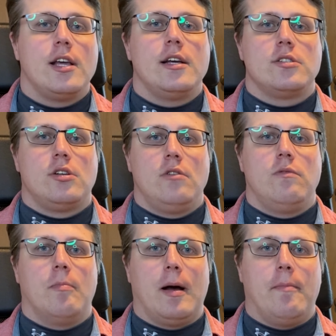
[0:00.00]
is good
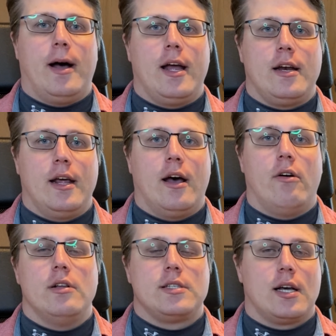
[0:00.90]
with my bike now.
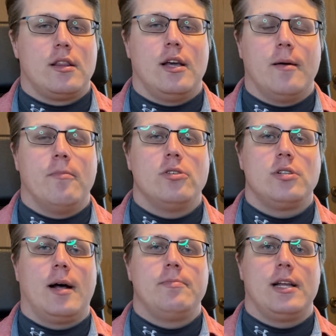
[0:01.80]
It's got the most
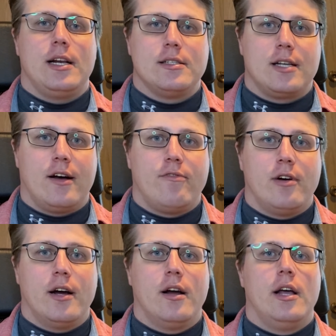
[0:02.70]
updated
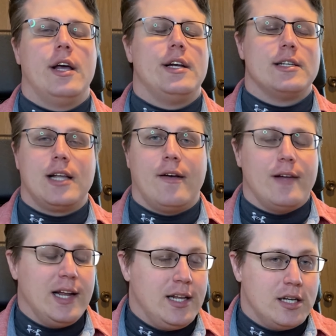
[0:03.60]
software. It doesn't have
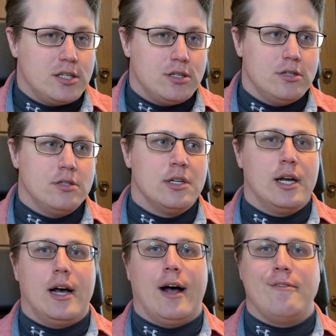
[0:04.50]
any issues.
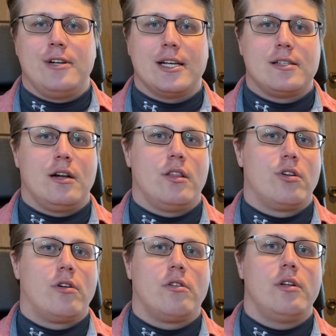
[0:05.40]
I've tested it
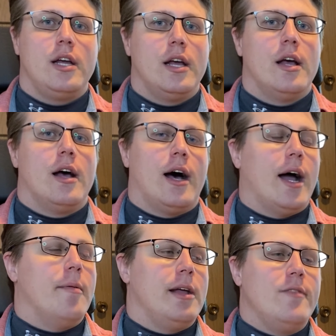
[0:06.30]
thoroughly.
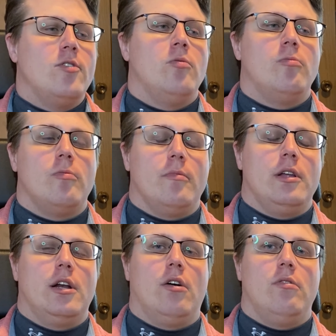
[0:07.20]
I even
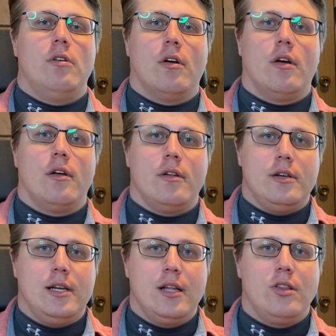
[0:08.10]

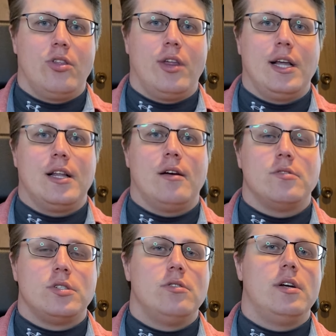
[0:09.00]
did the thing that it
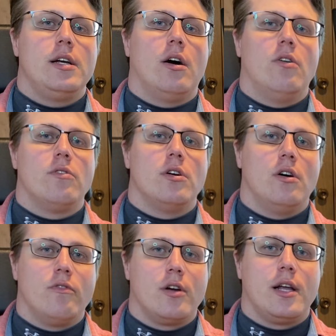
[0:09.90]
was doing over and
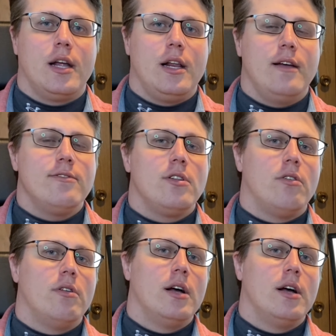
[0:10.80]
over again, even though